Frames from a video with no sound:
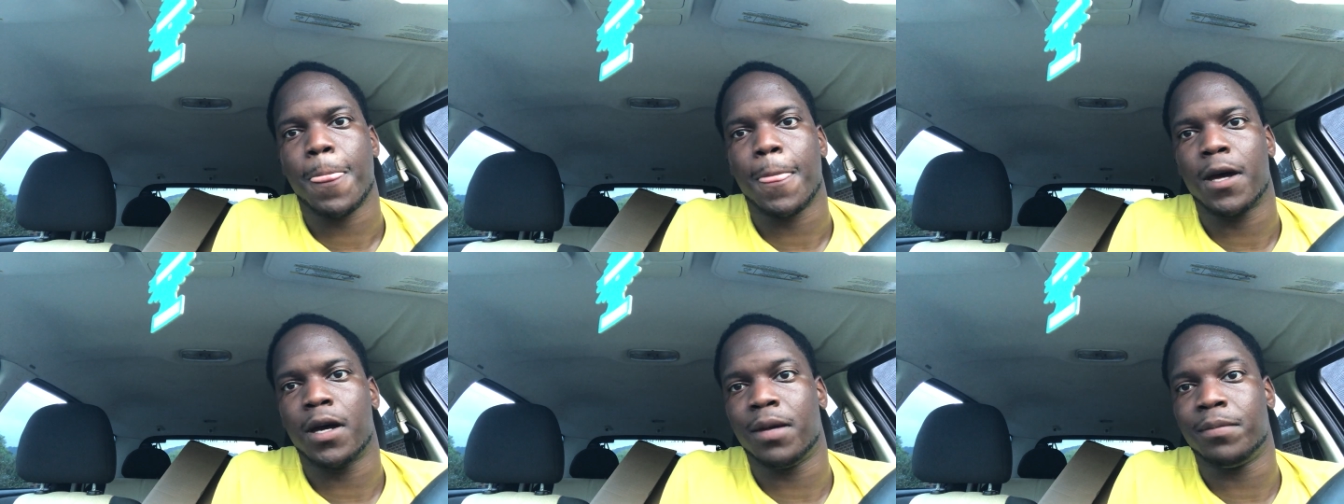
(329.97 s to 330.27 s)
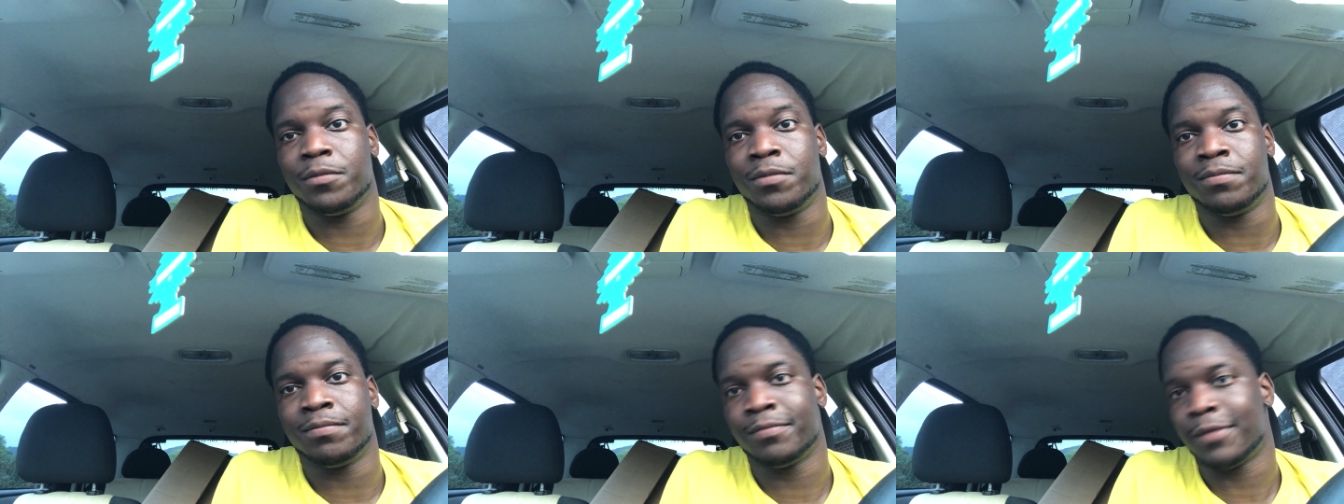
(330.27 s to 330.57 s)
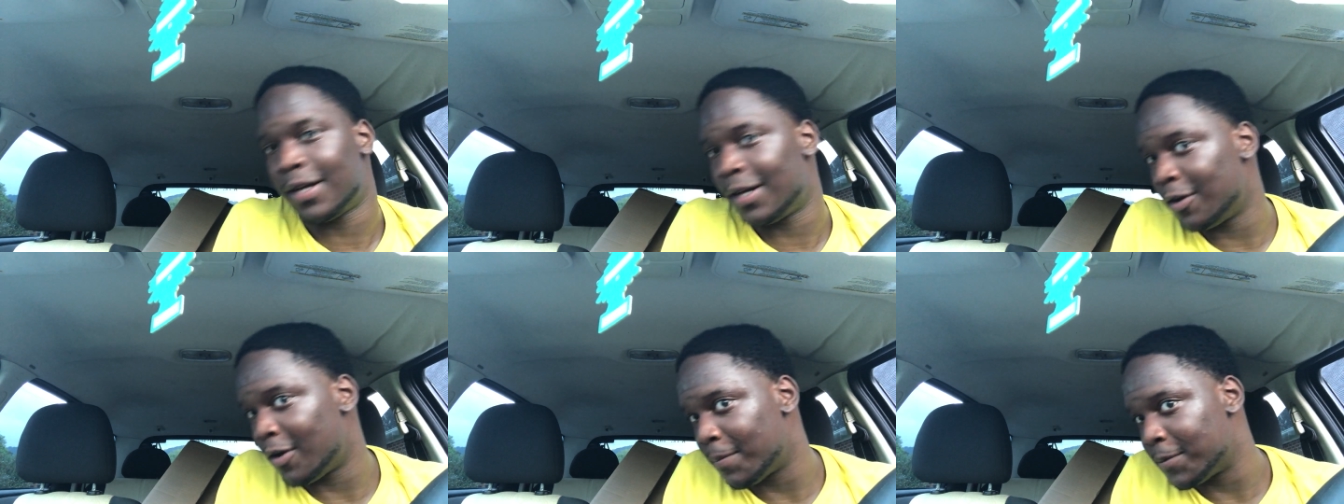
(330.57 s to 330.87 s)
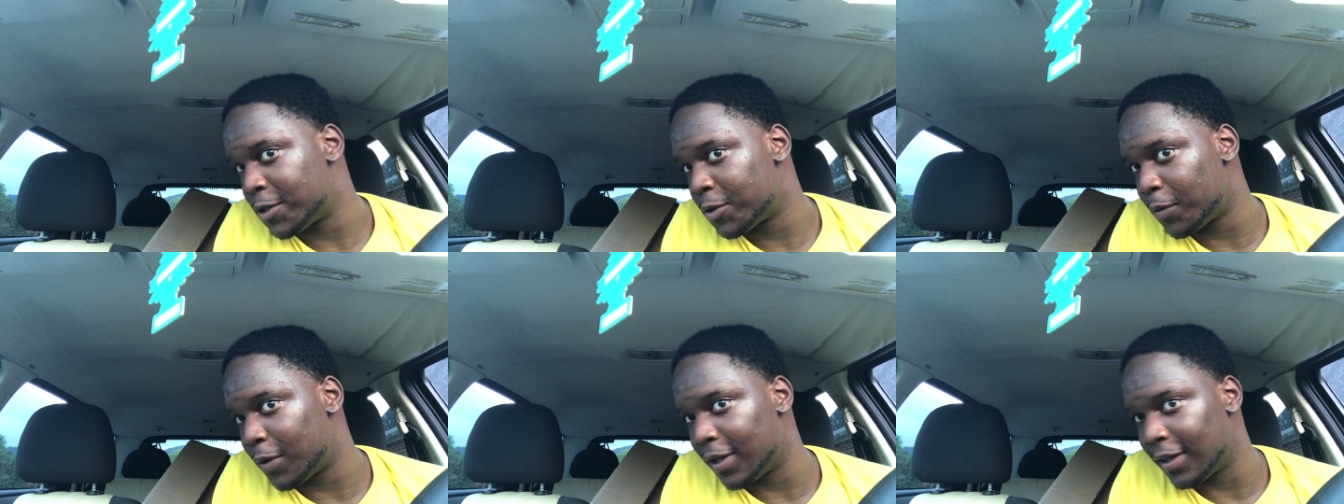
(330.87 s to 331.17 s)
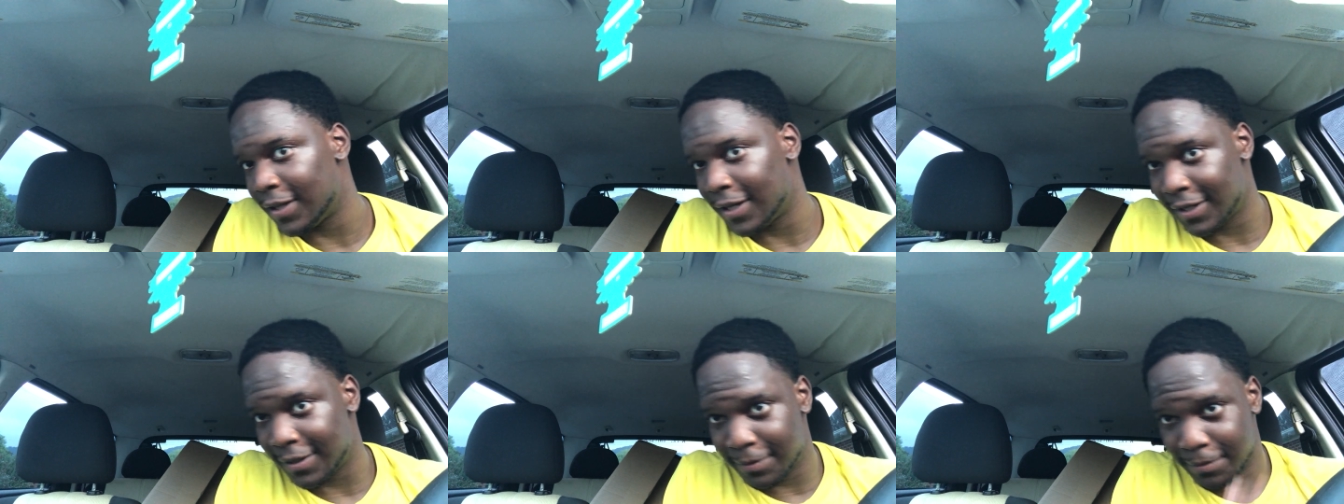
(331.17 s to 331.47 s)
Um, I know I'm
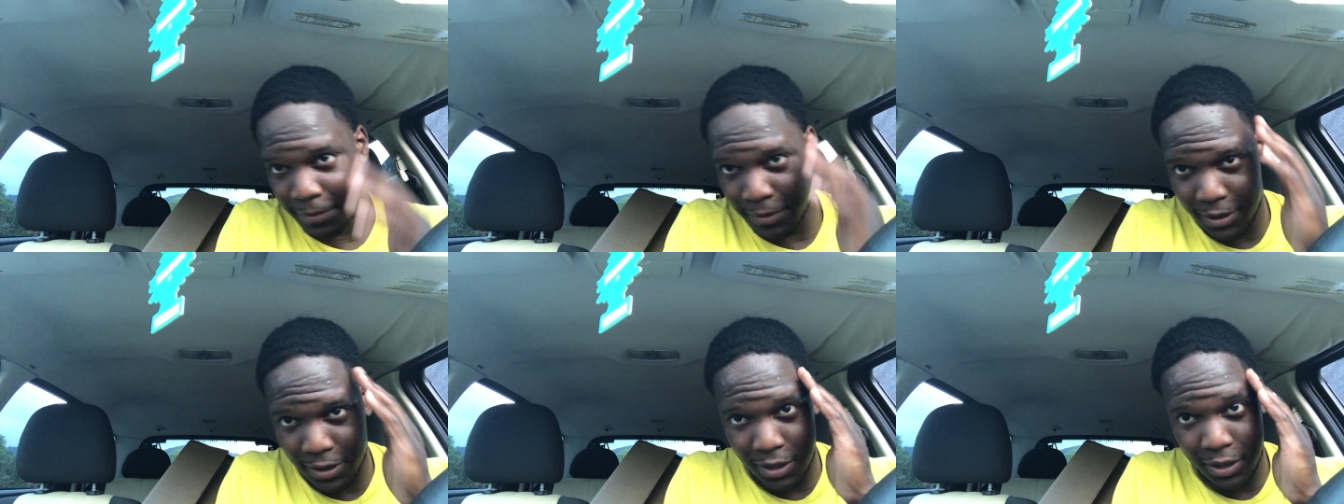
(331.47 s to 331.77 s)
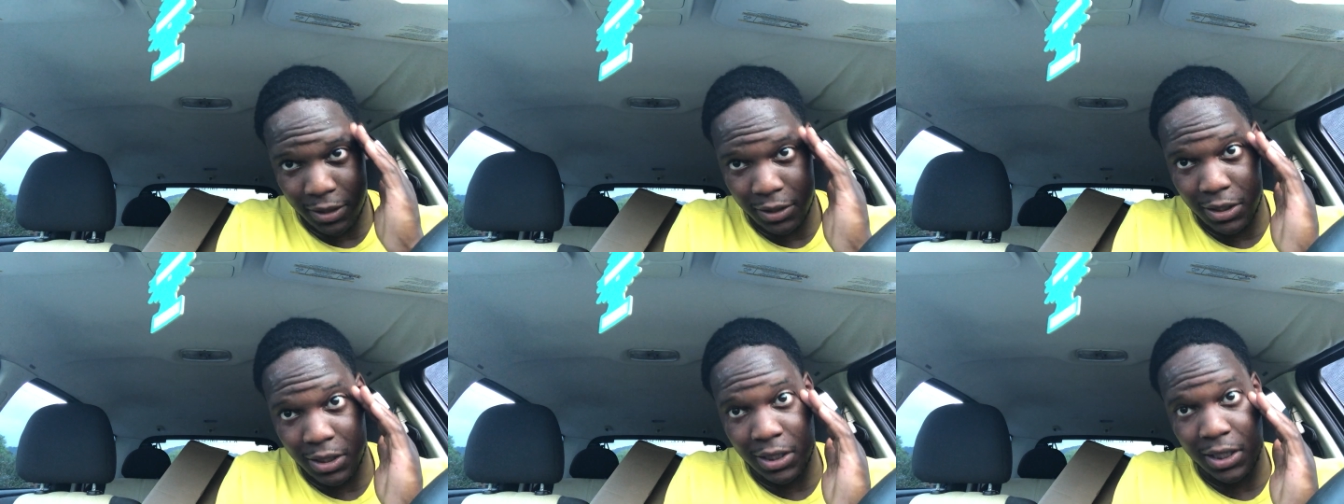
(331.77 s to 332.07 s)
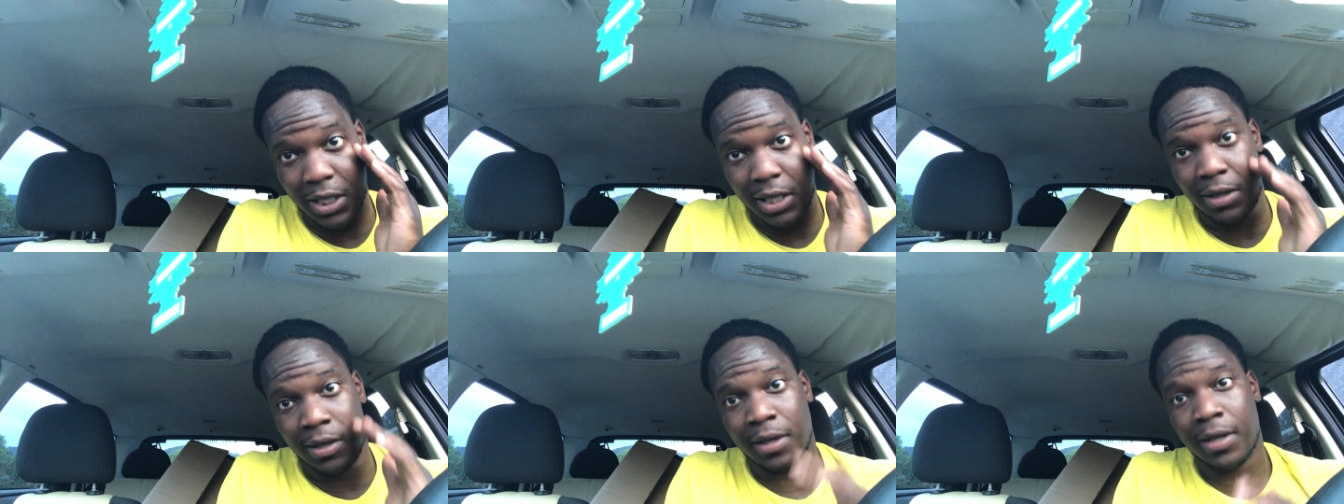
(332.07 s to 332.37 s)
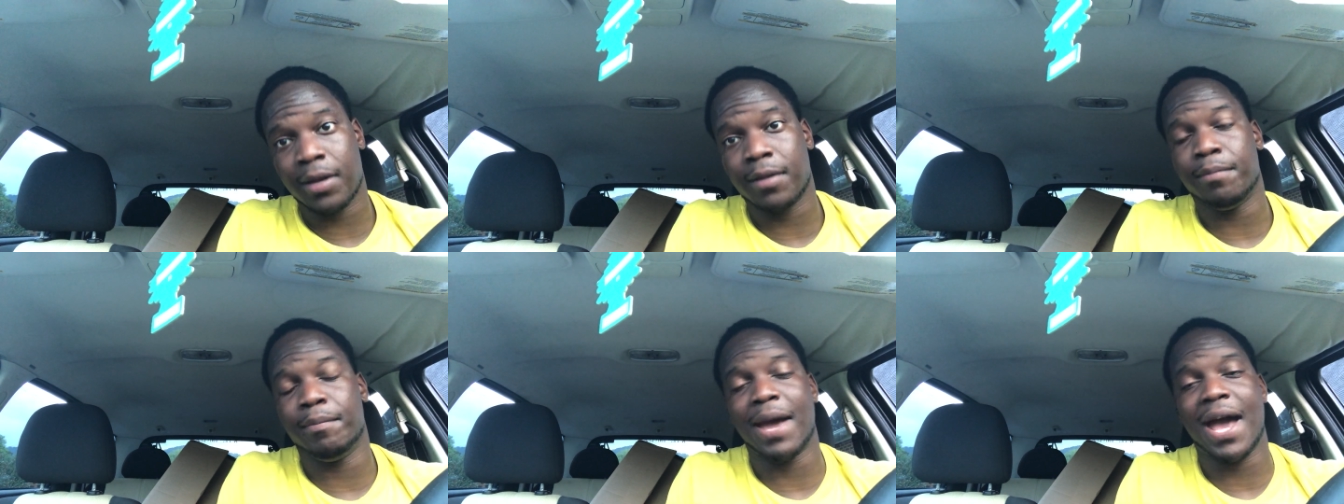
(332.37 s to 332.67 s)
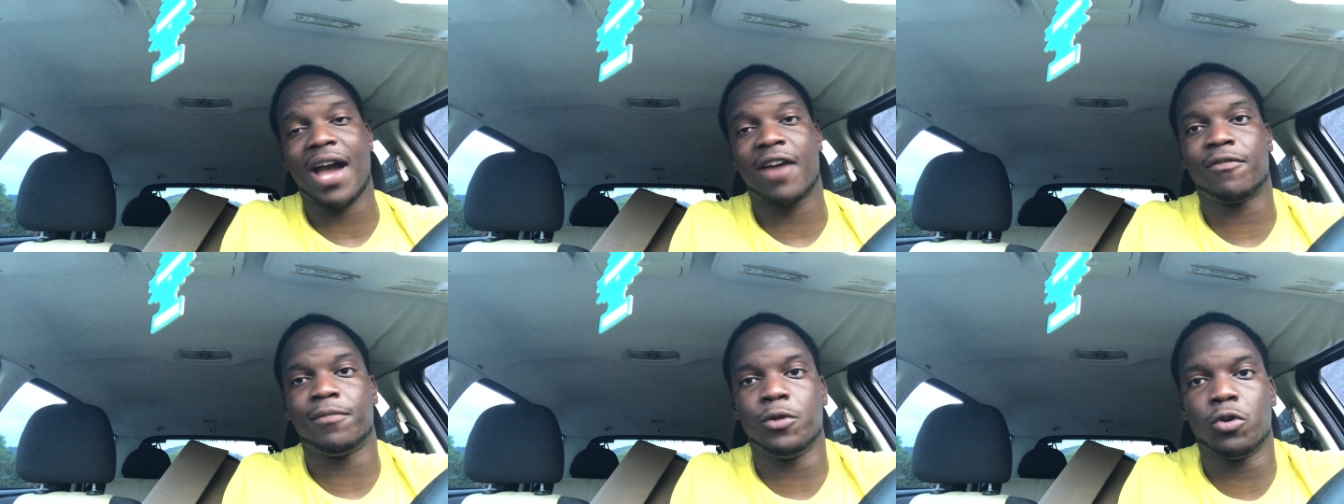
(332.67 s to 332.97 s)
sweating like a mug just getting
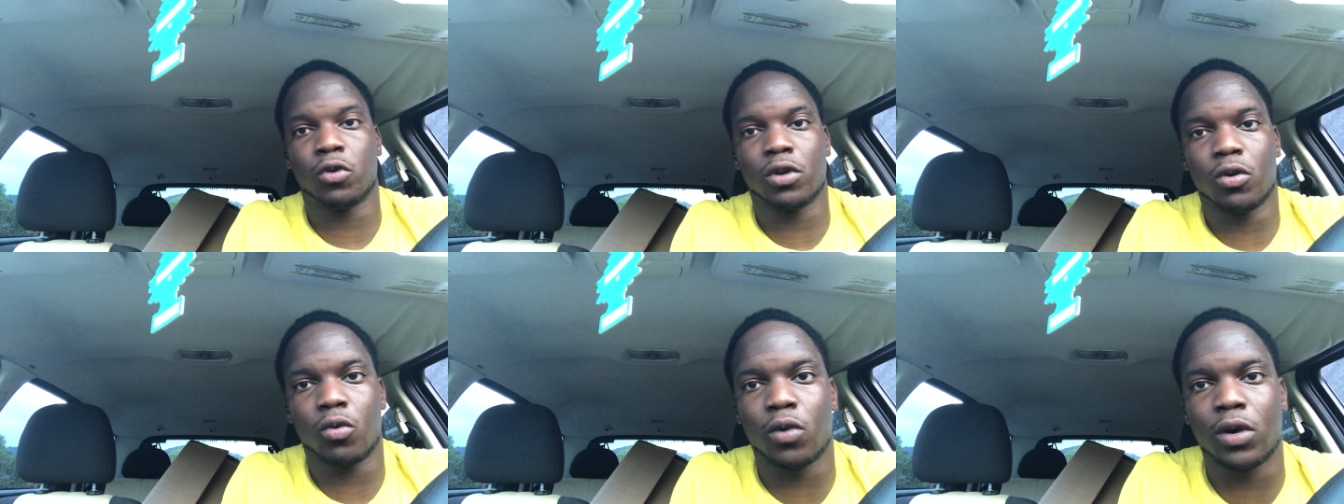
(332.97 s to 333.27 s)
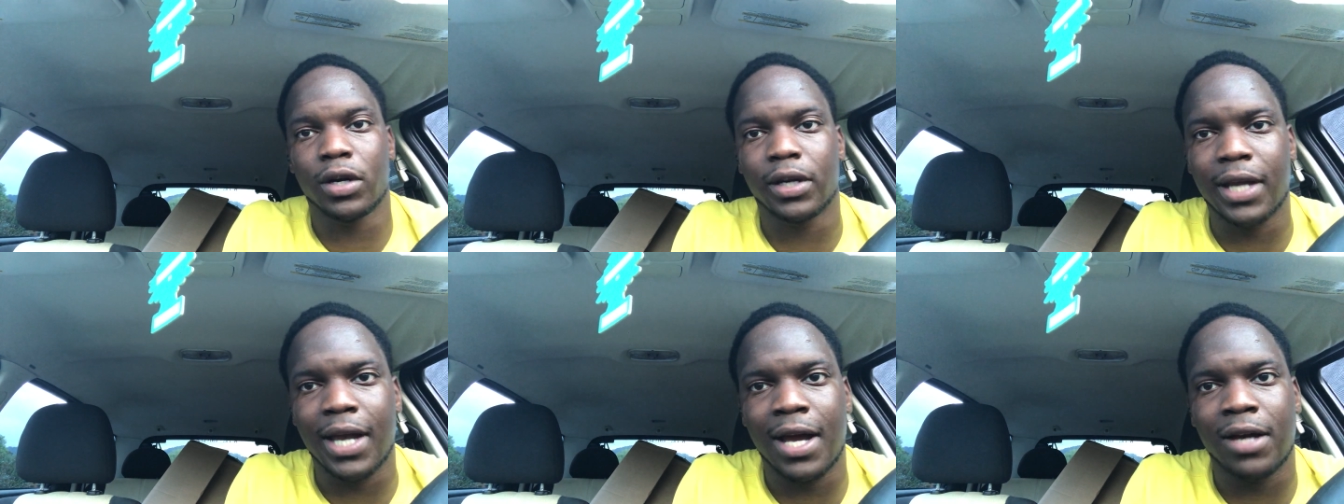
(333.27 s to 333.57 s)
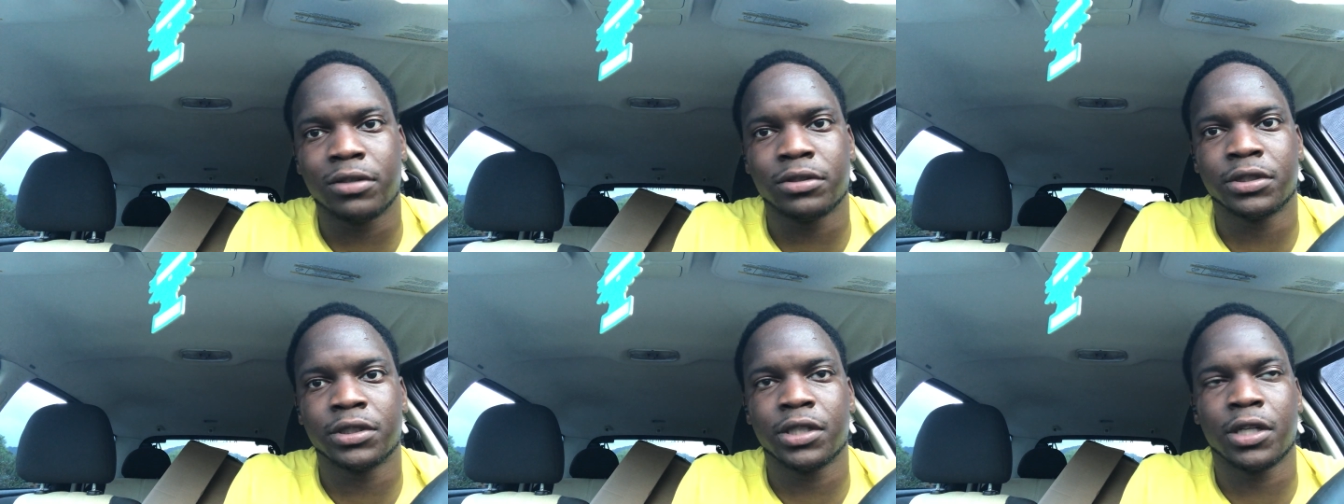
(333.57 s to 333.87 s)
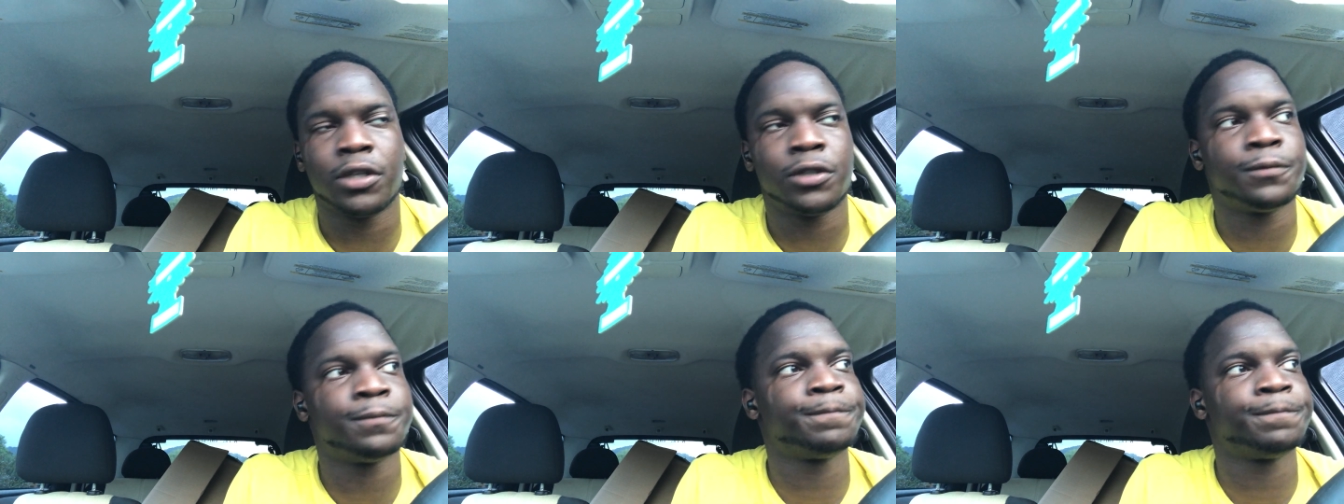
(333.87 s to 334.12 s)
back from doing a workout, so